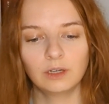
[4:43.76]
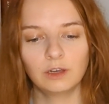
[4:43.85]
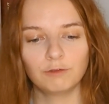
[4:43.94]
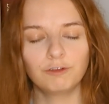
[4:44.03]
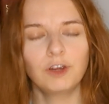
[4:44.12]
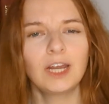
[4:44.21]

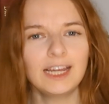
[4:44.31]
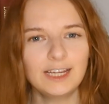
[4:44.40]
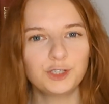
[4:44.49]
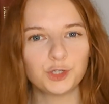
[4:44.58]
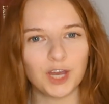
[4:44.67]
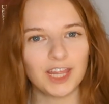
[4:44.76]
really
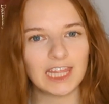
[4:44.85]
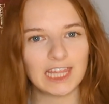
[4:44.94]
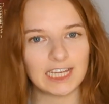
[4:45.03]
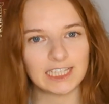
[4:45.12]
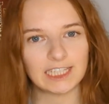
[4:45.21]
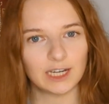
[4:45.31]
enjoy the
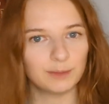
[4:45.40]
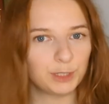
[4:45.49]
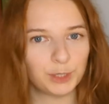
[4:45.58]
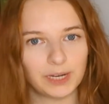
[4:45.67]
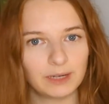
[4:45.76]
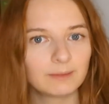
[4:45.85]
things that I'm
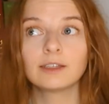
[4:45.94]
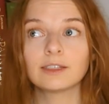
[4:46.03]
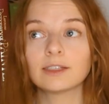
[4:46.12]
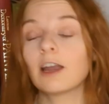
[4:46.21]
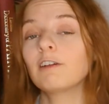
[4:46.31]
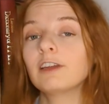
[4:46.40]
doing. So
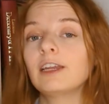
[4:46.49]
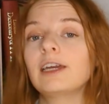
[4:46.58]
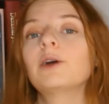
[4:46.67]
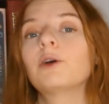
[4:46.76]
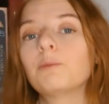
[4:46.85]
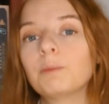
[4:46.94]
currently
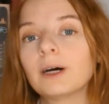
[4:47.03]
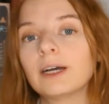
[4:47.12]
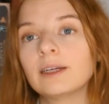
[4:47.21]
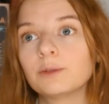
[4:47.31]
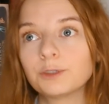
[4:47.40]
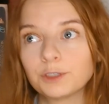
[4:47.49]
on
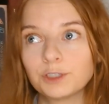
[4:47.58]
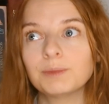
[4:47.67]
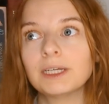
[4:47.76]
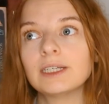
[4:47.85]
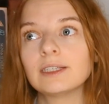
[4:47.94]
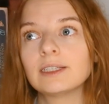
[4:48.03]
my autumn
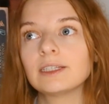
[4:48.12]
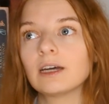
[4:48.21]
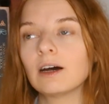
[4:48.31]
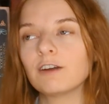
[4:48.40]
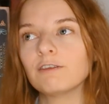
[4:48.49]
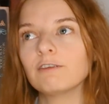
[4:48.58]
list,
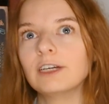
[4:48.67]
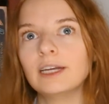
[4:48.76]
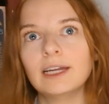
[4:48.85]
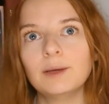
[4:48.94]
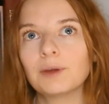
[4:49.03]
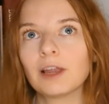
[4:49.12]
I
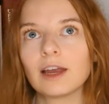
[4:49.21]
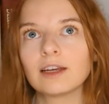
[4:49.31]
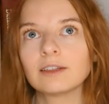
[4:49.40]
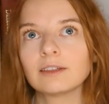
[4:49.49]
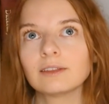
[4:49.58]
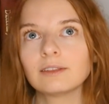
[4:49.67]
really would
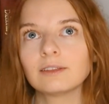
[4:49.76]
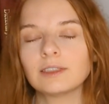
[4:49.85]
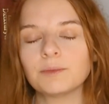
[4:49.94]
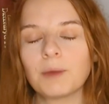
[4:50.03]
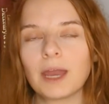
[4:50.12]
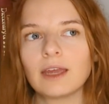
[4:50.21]
like to
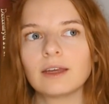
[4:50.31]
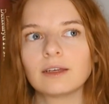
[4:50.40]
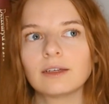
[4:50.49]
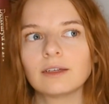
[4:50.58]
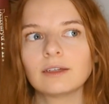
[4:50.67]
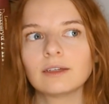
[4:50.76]

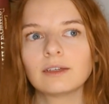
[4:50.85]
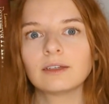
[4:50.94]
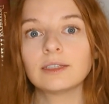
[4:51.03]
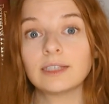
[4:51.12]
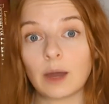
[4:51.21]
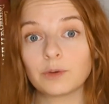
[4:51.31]
make
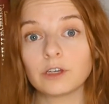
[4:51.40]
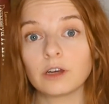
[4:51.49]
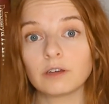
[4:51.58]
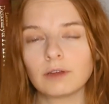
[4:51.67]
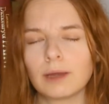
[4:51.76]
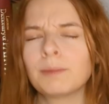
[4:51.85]
sourdough
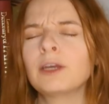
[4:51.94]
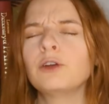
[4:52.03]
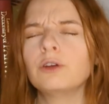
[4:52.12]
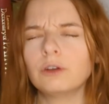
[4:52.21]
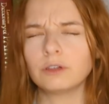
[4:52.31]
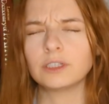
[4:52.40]
and make
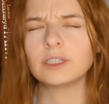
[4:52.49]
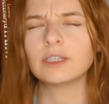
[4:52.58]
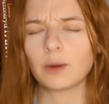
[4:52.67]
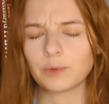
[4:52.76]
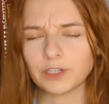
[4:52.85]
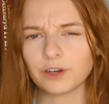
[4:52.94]
good
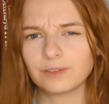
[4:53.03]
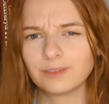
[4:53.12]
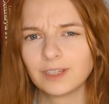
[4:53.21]
sourdough.